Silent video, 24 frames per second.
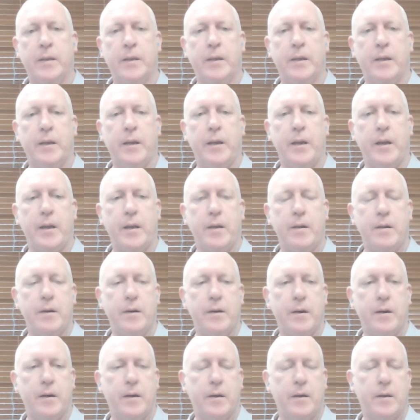And
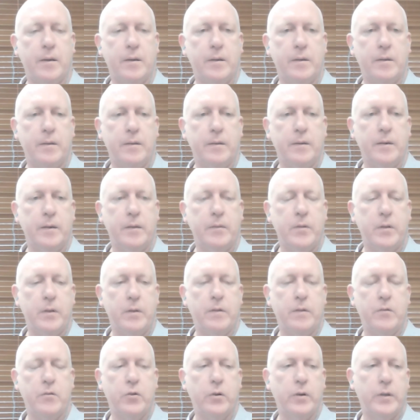uh, the,
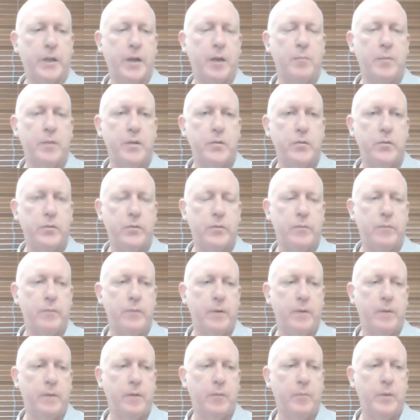the, drilling companies,
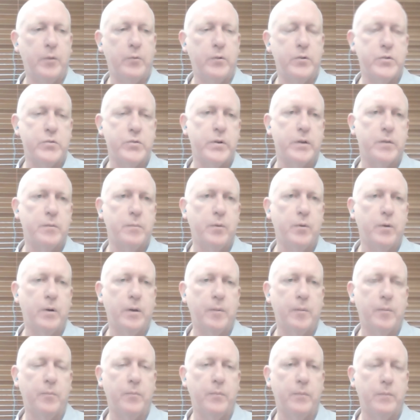they've been restricted
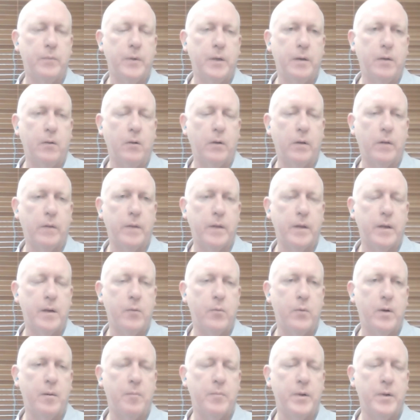by you know a lot of
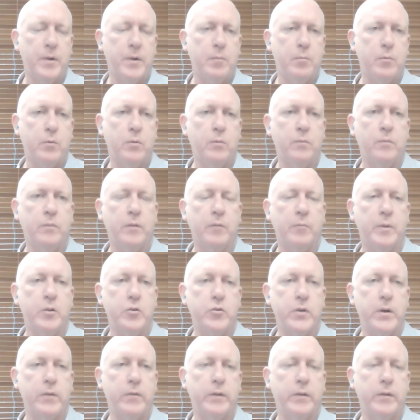their um, people have been
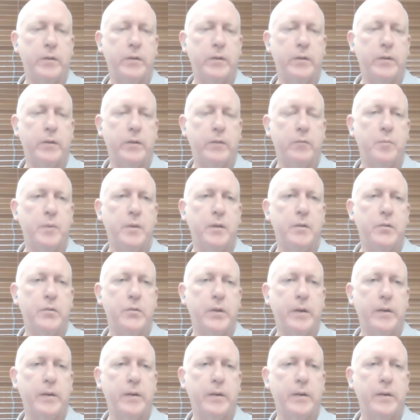travelling from
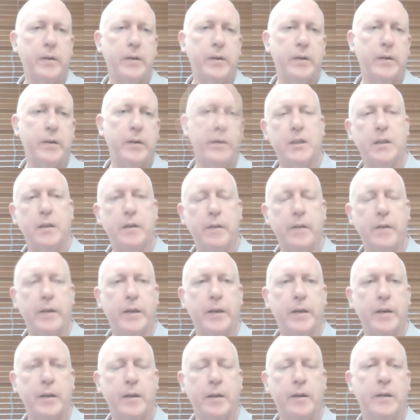interstate, and now suddenly they
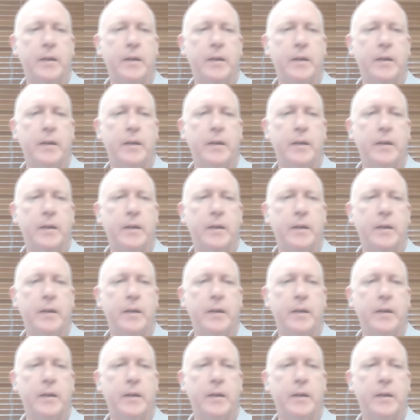can't.